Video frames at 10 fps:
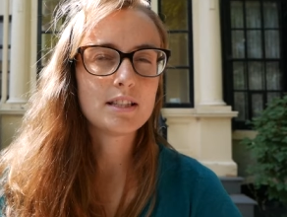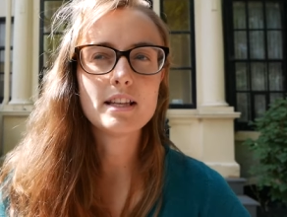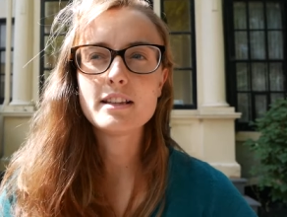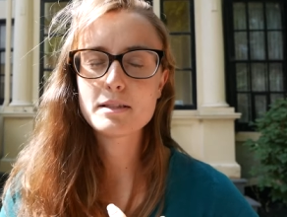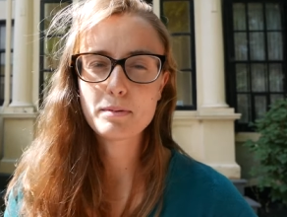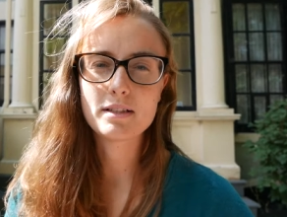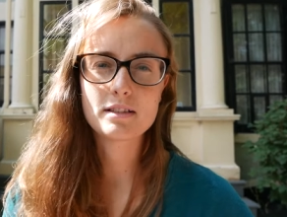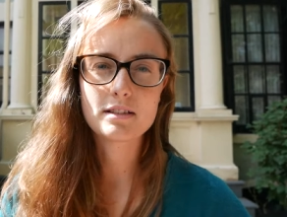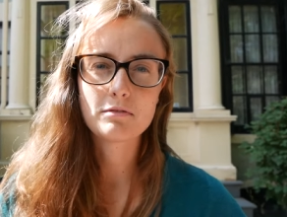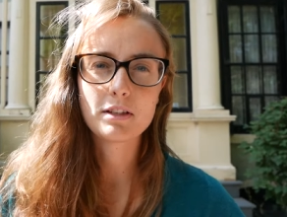Seeing these
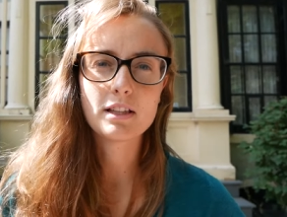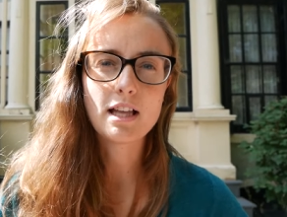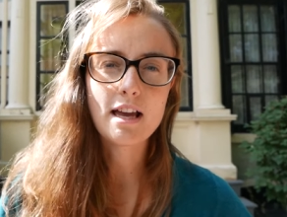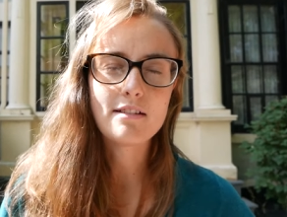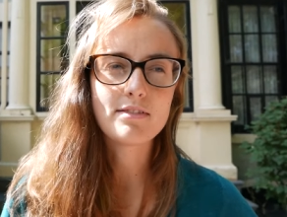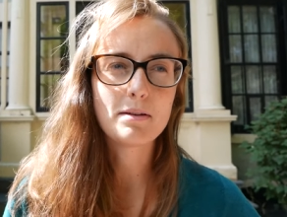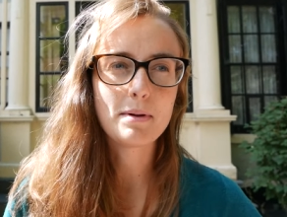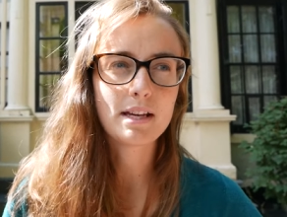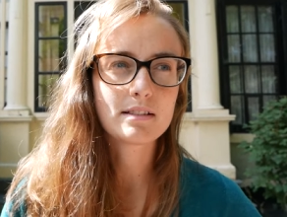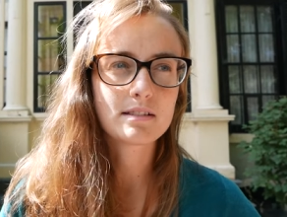places in real life, it
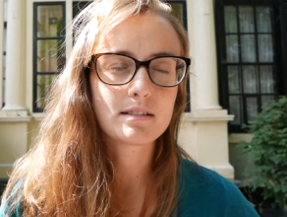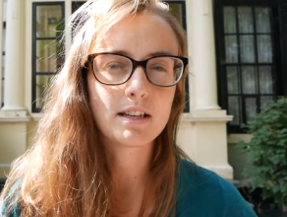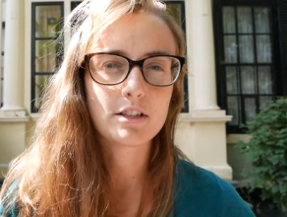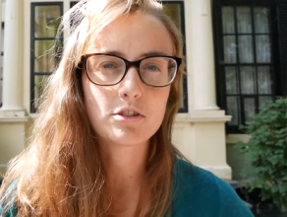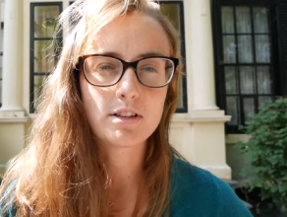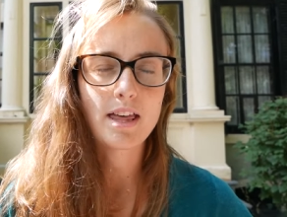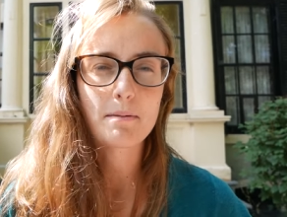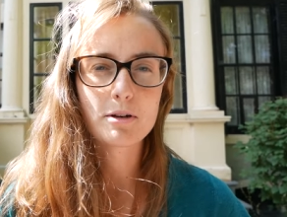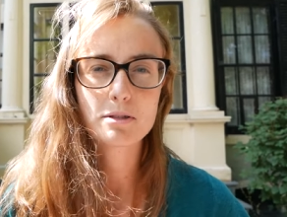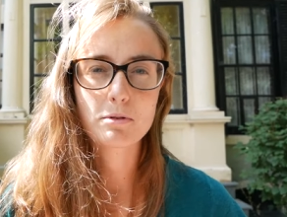makes history
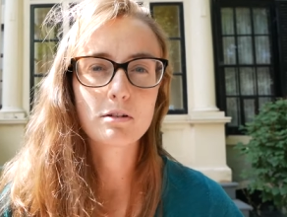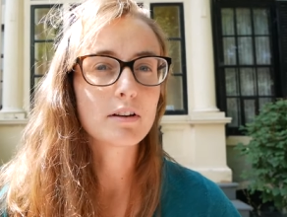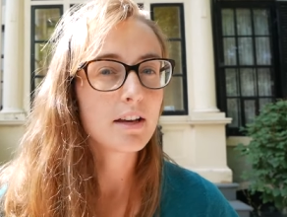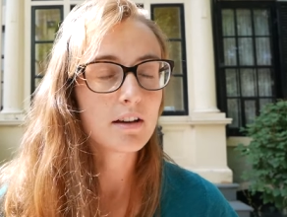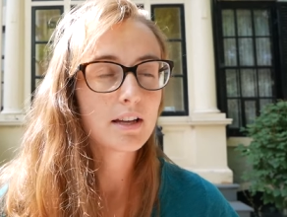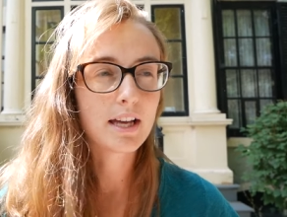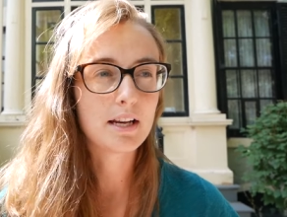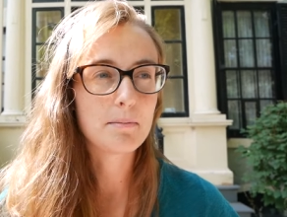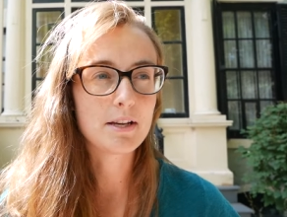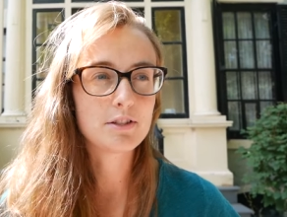that much more real
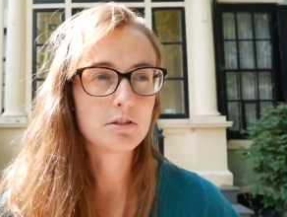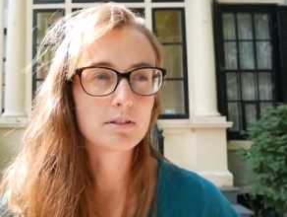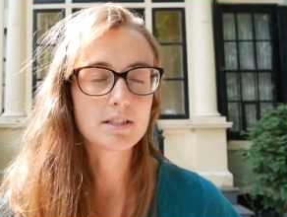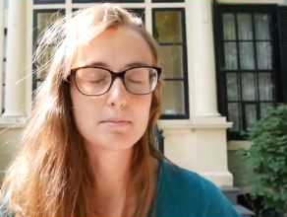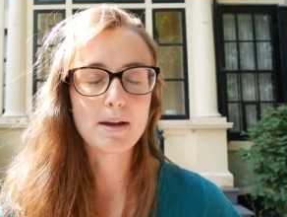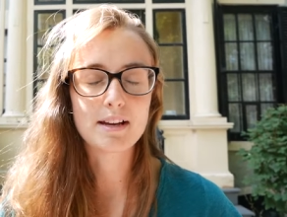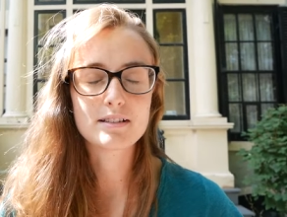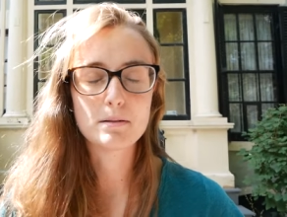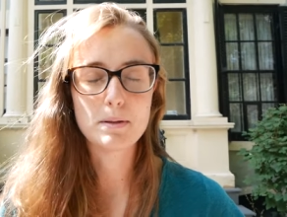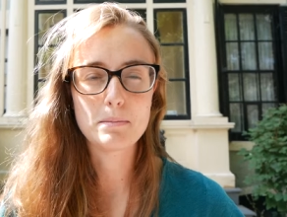and it makes you respect
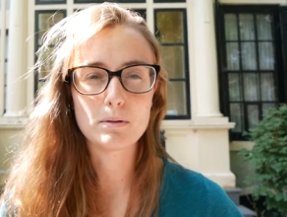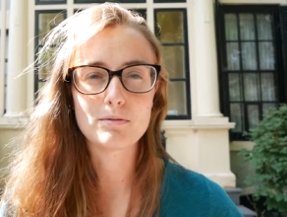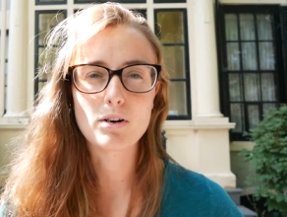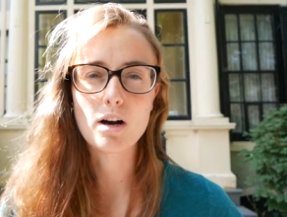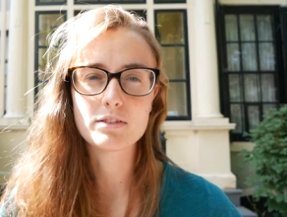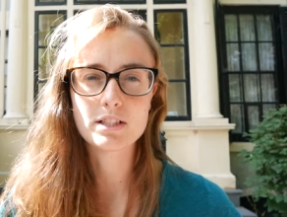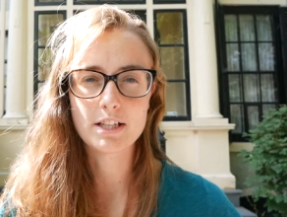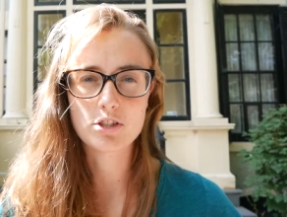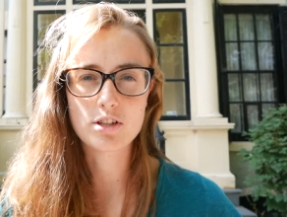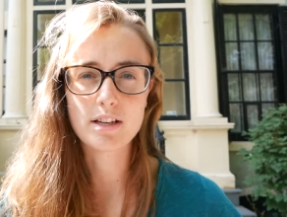the people involved in
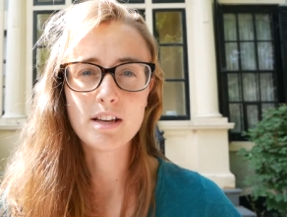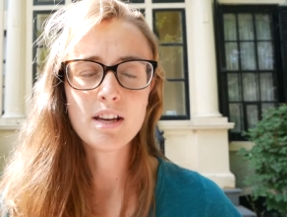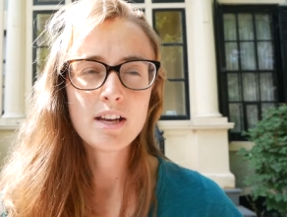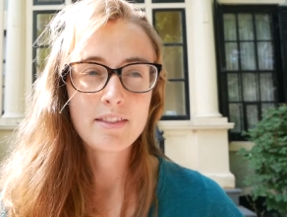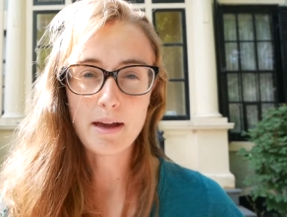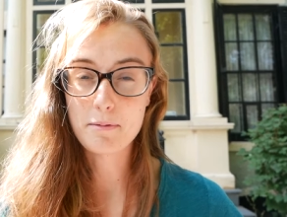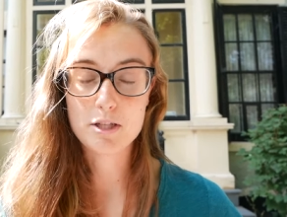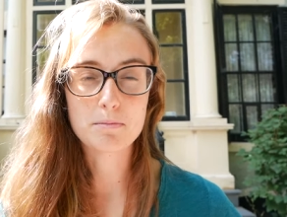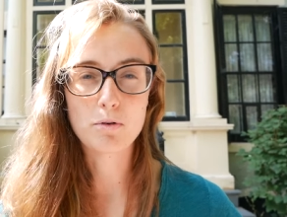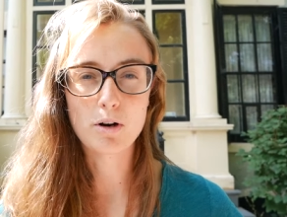history that
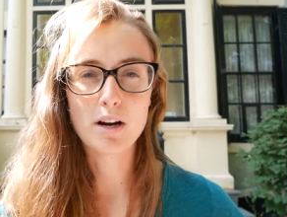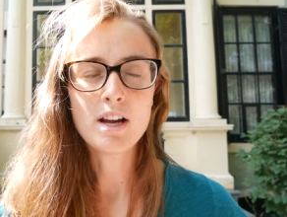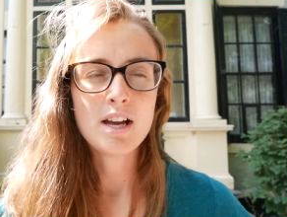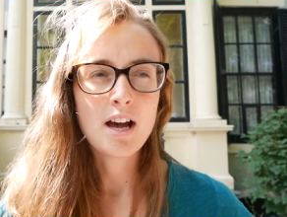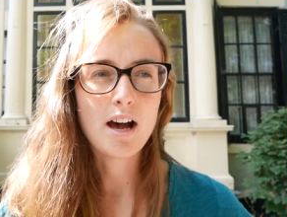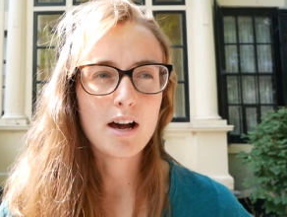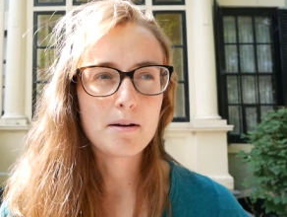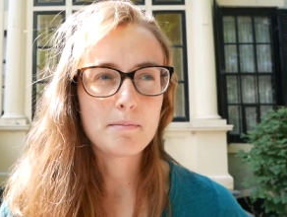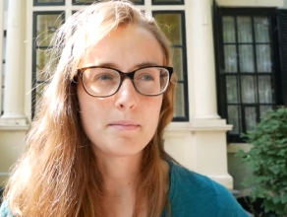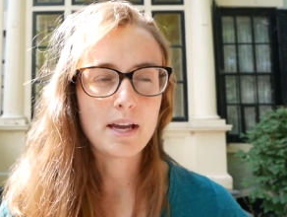much more.
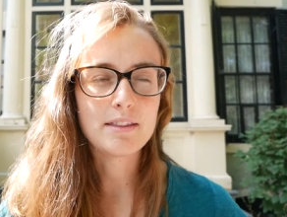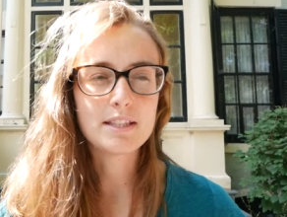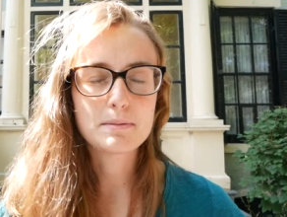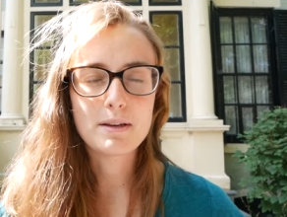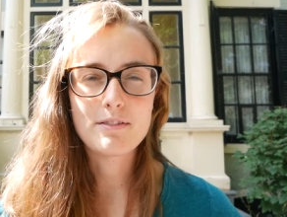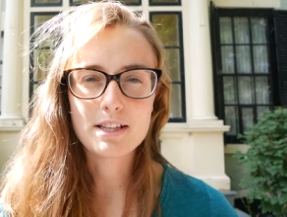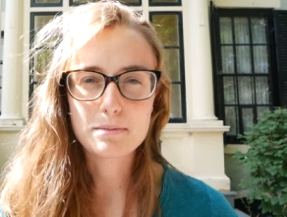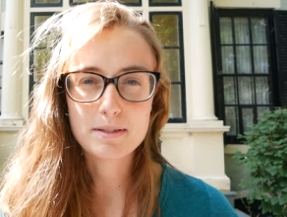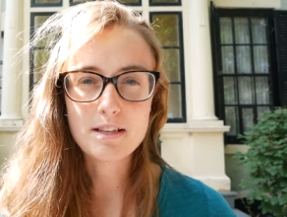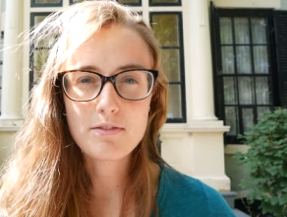Um, and this event
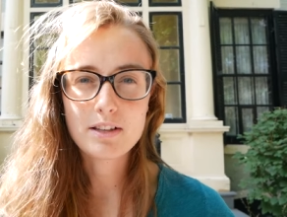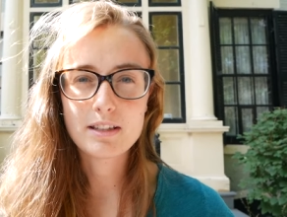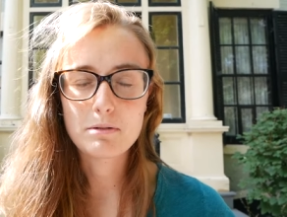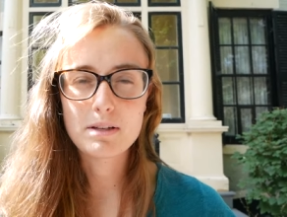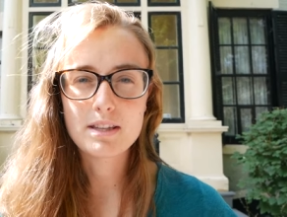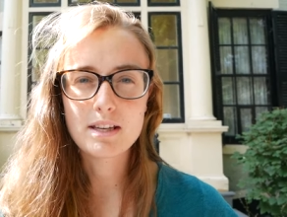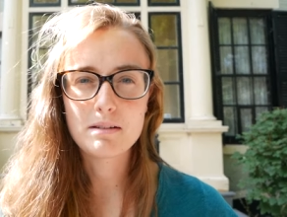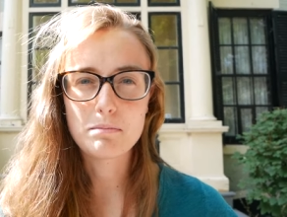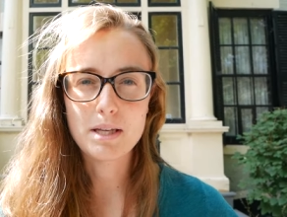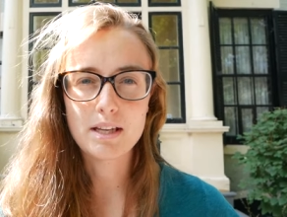specifically, with
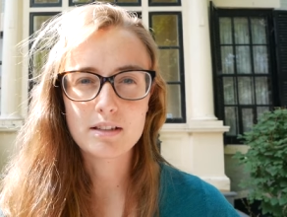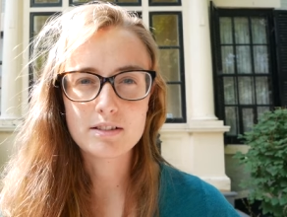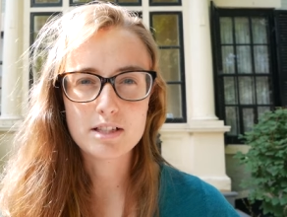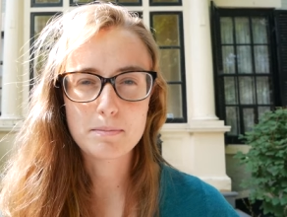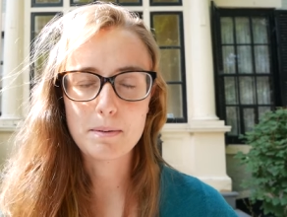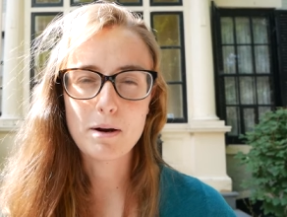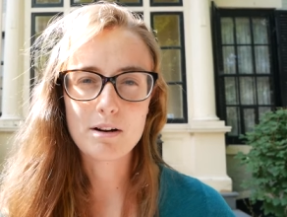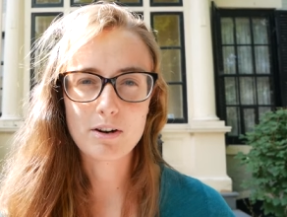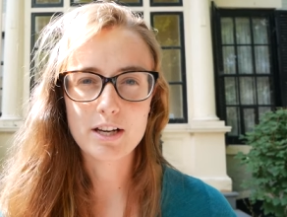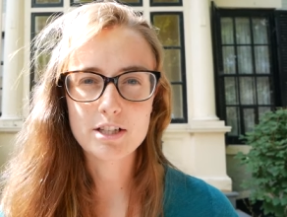it being such a big
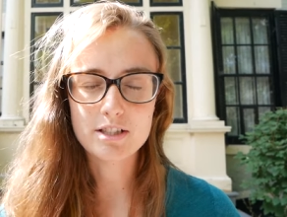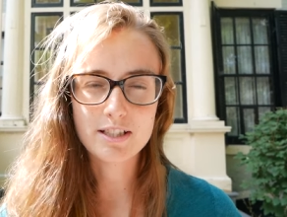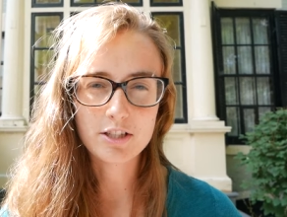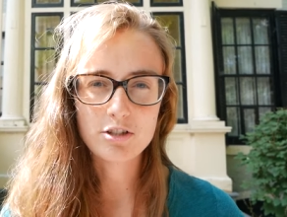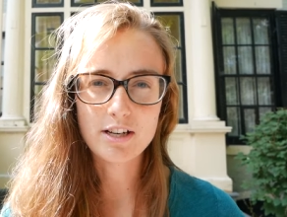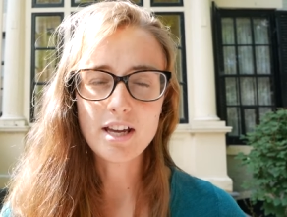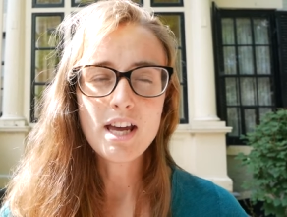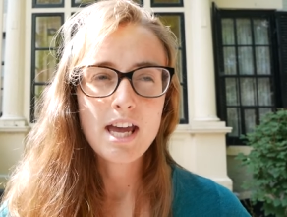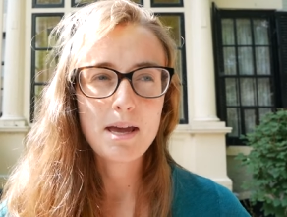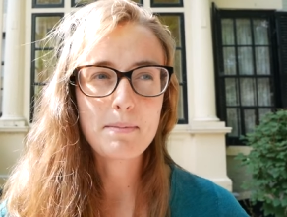part of our nation's history,
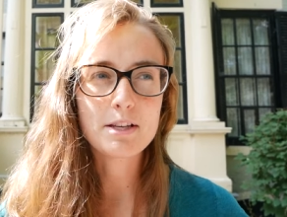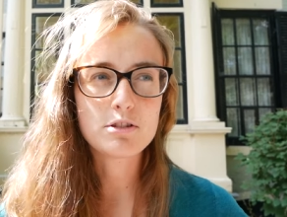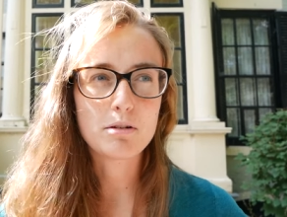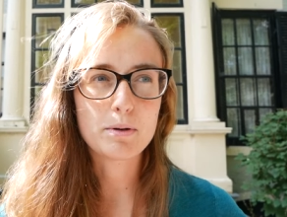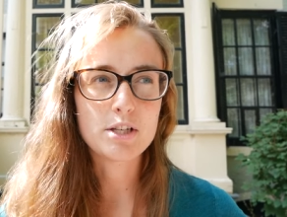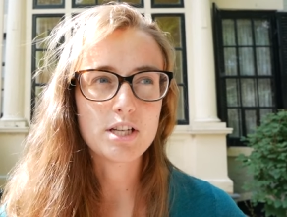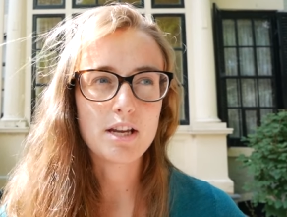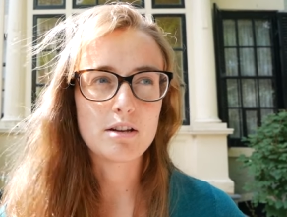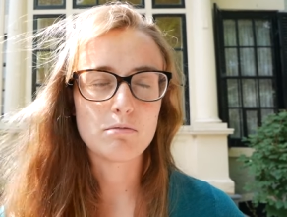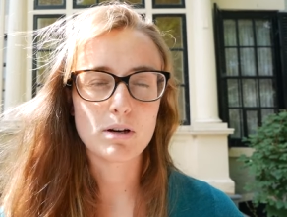it makes you
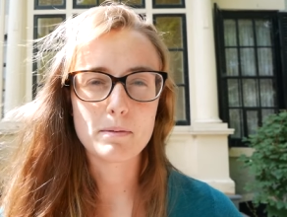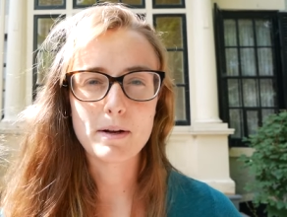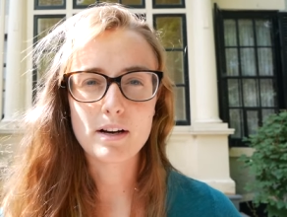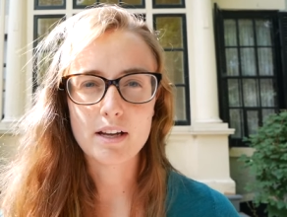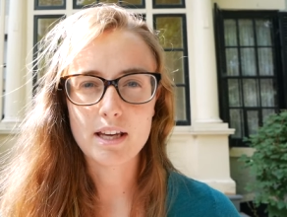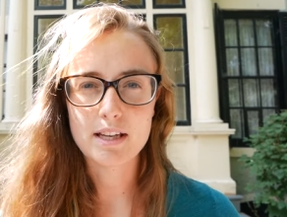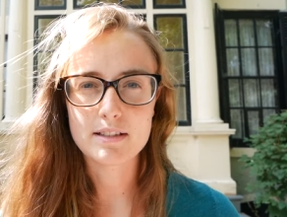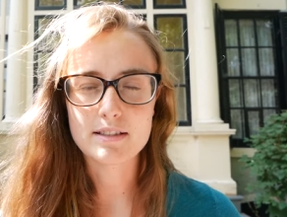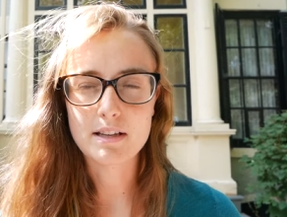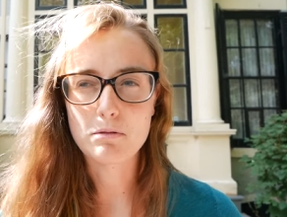appreciate what America
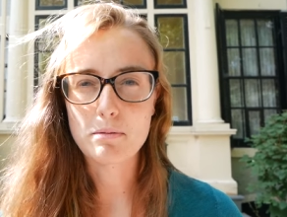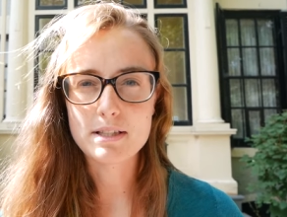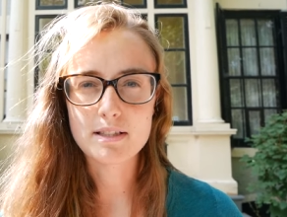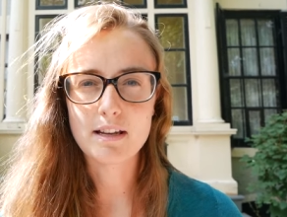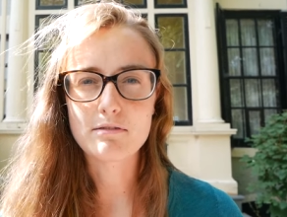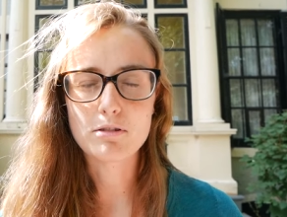is and what we stand